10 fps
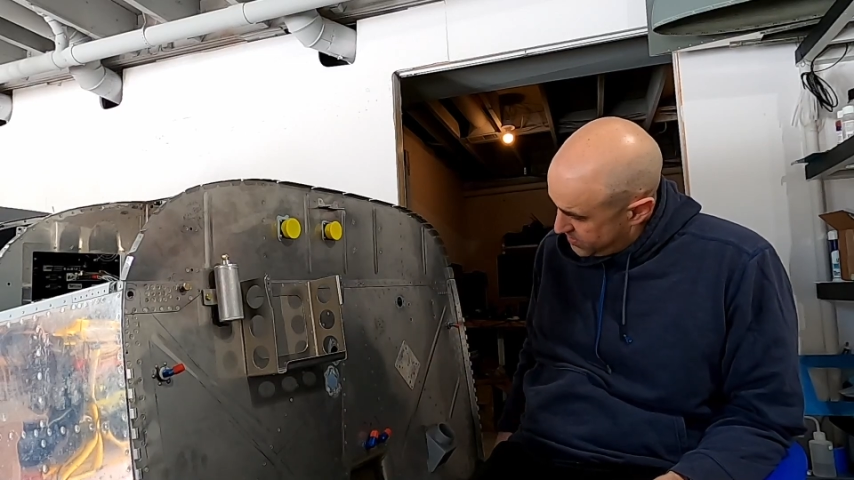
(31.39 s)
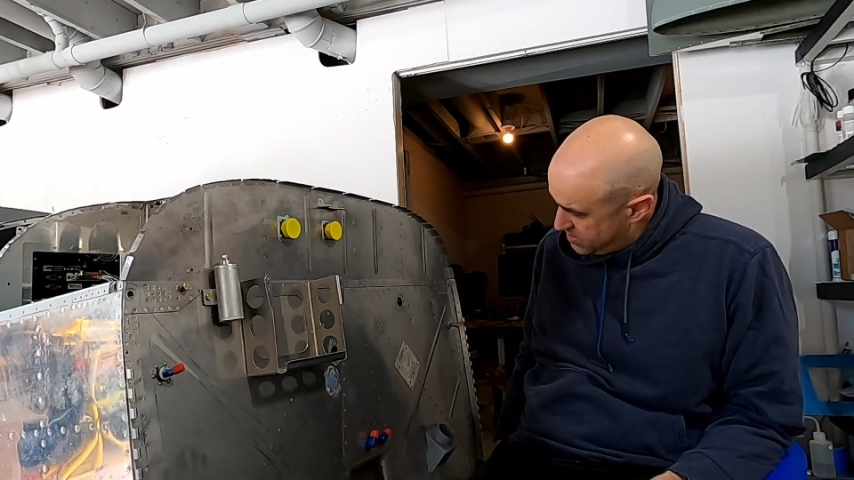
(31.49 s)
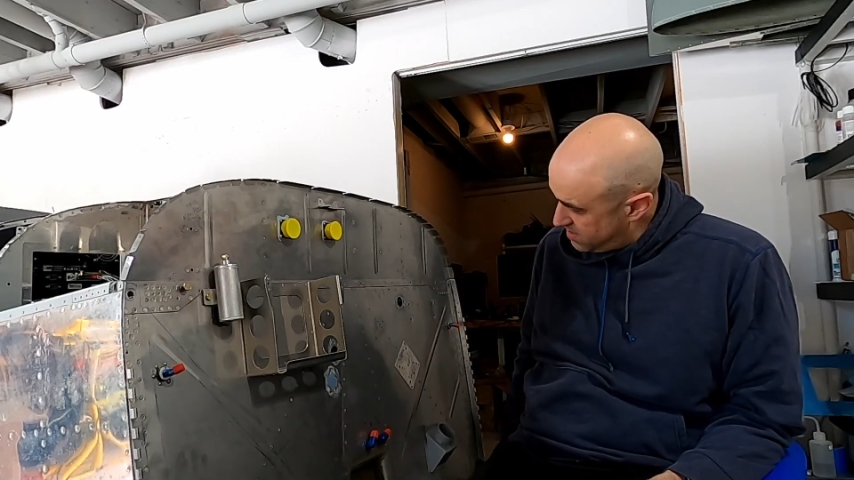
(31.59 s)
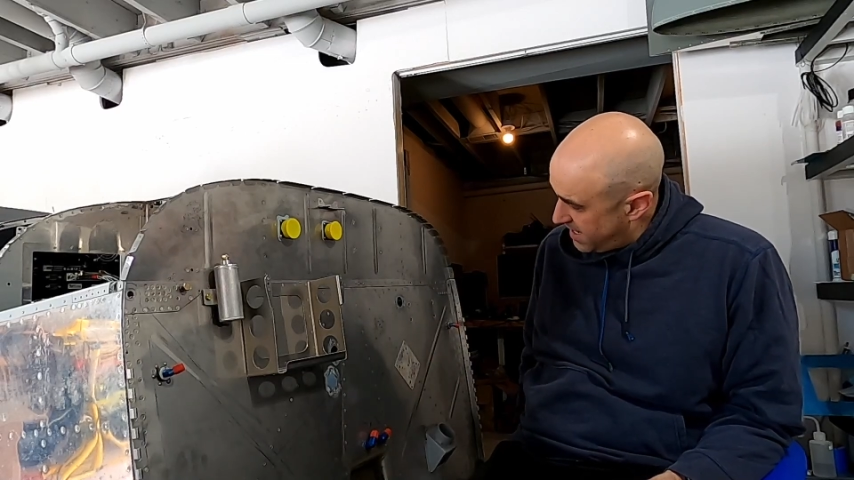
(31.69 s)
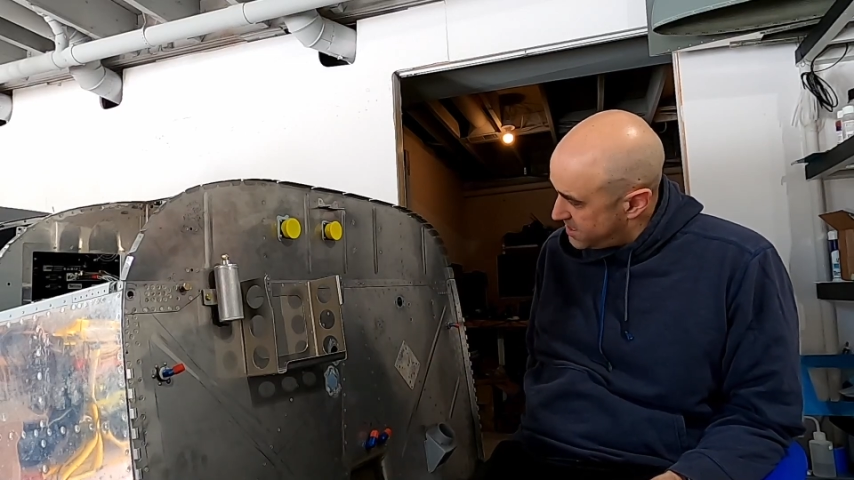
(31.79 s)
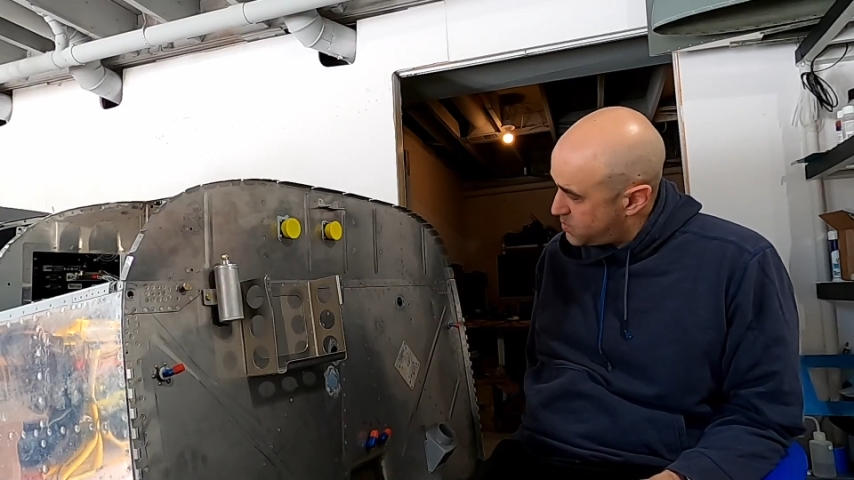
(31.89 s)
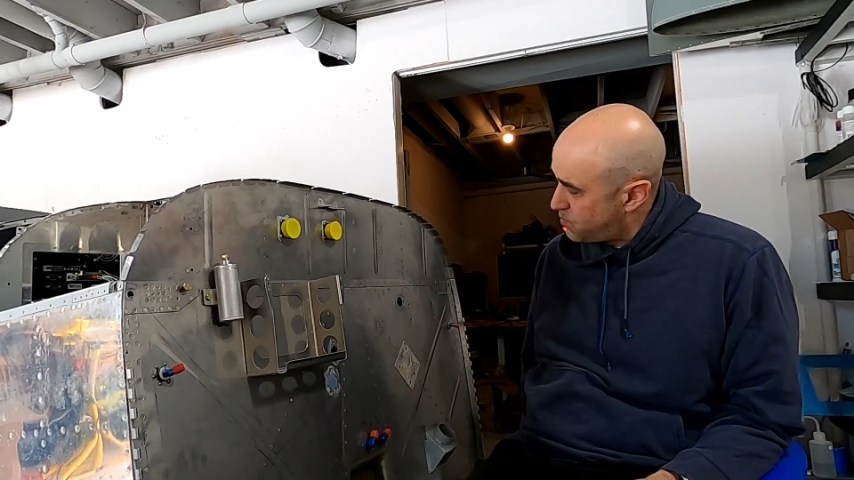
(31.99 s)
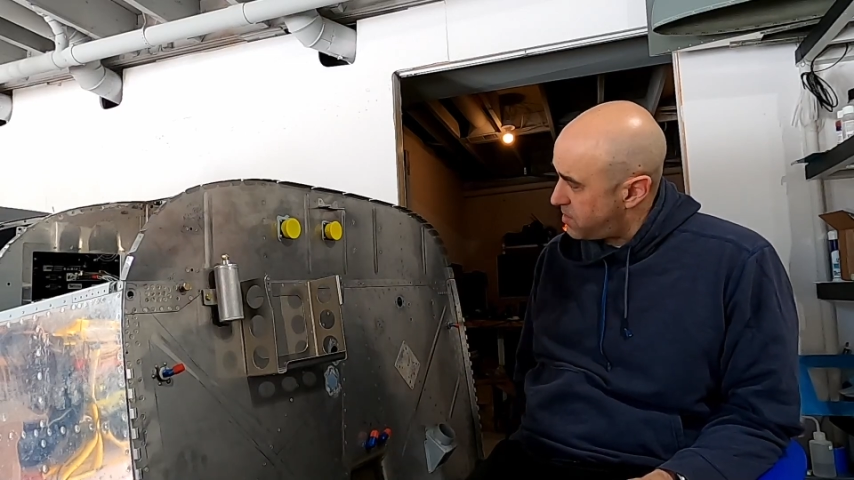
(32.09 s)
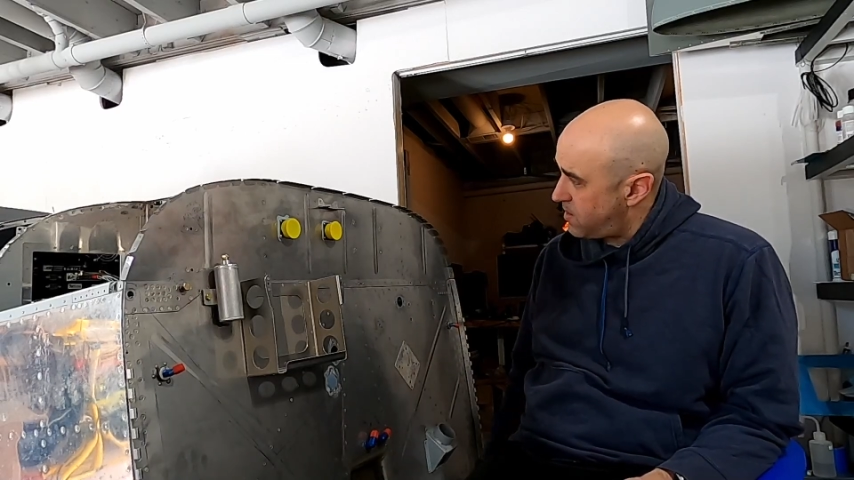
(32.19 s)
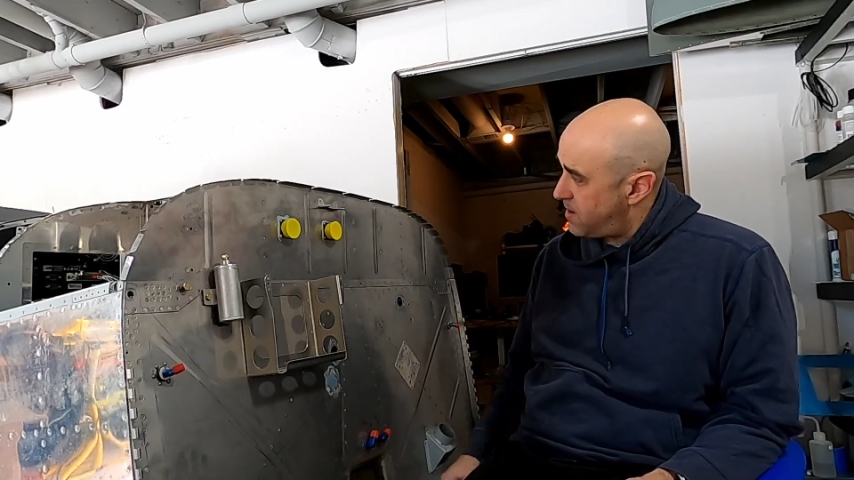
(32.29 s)
should last
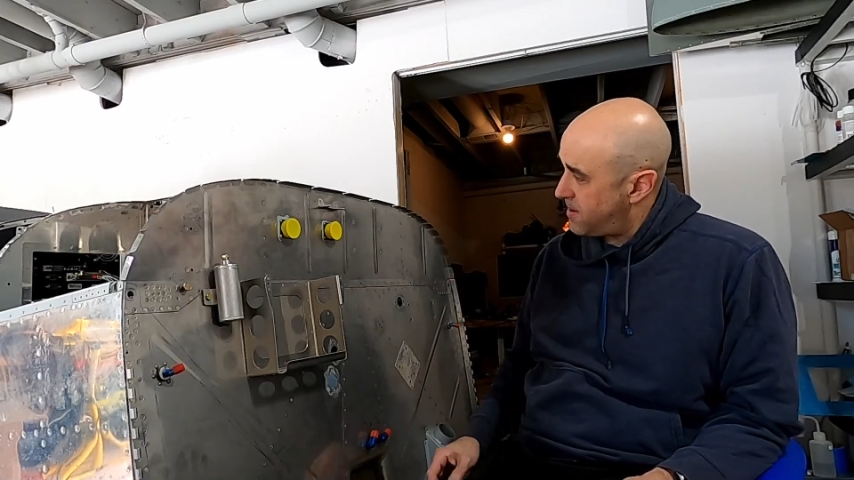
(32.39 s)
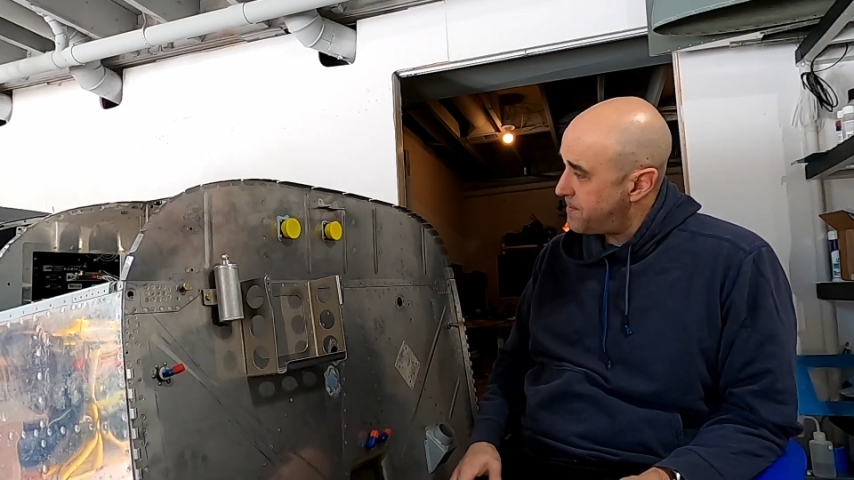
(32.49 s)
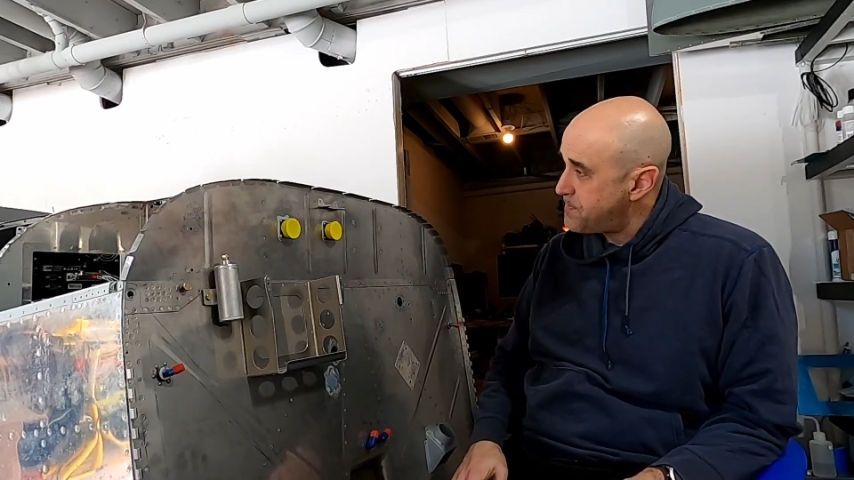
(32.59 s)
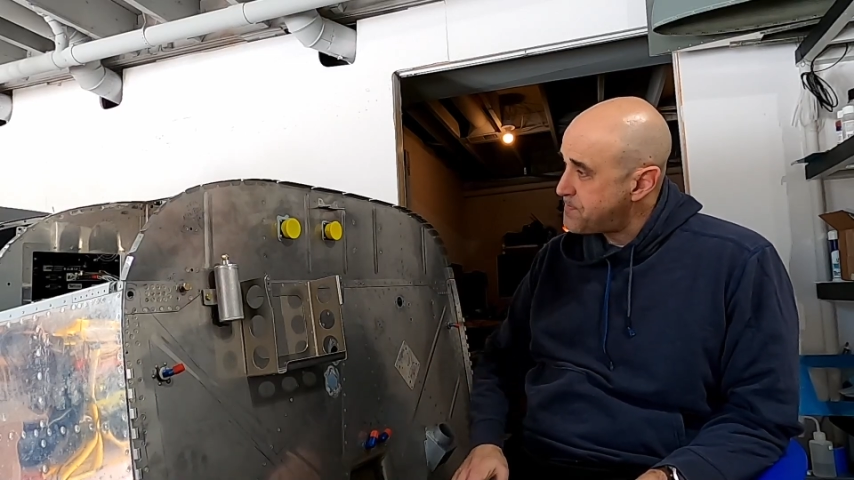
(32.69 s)
pretty long.